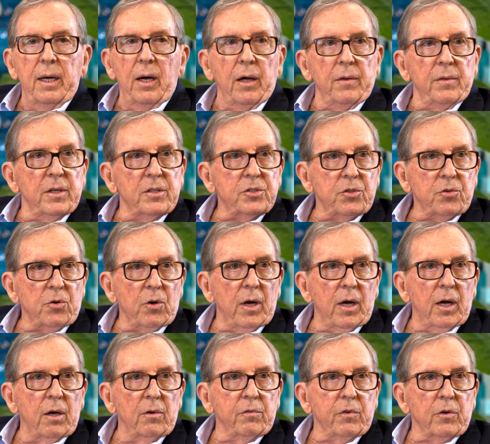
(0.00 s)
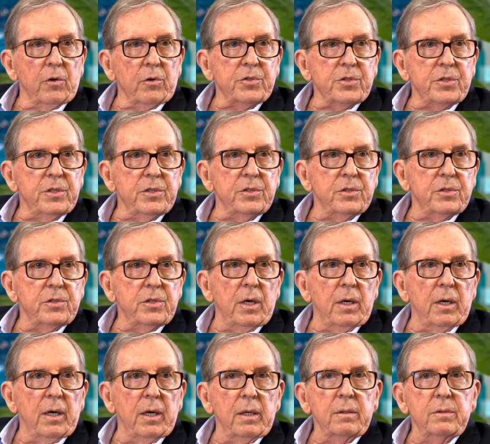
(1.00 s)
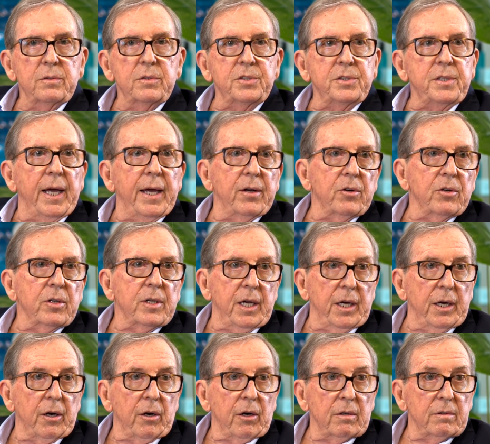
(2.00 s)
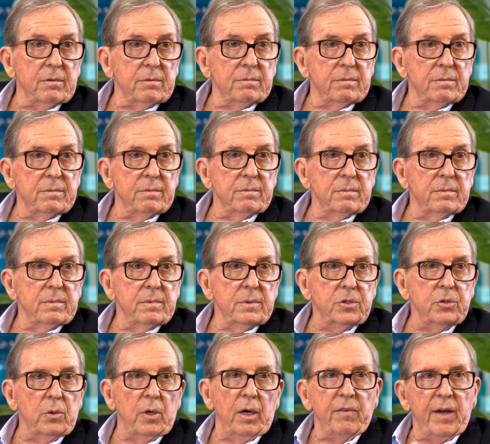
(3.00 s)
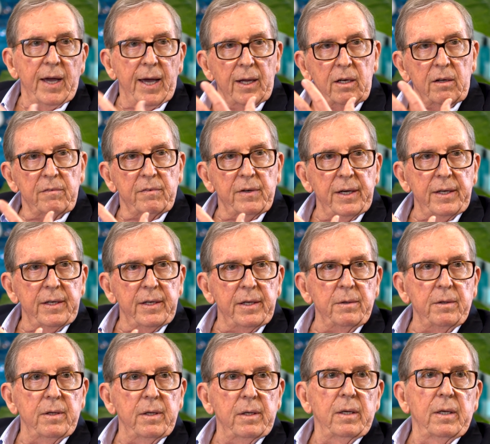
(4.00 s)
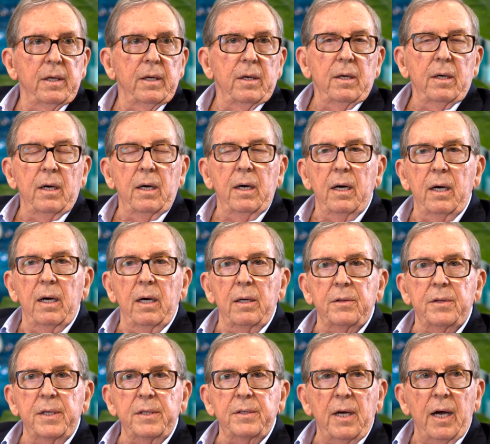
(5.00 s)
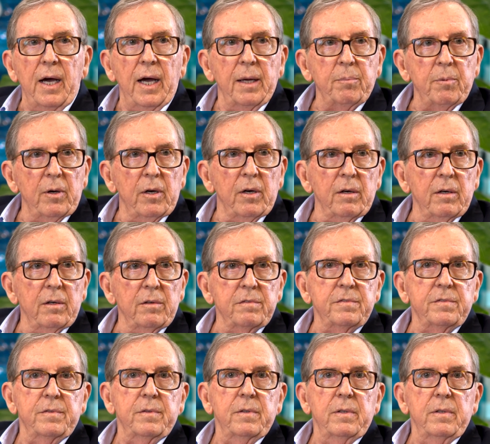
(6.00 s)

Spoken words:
this trial versus standard care. So I've elevated the type of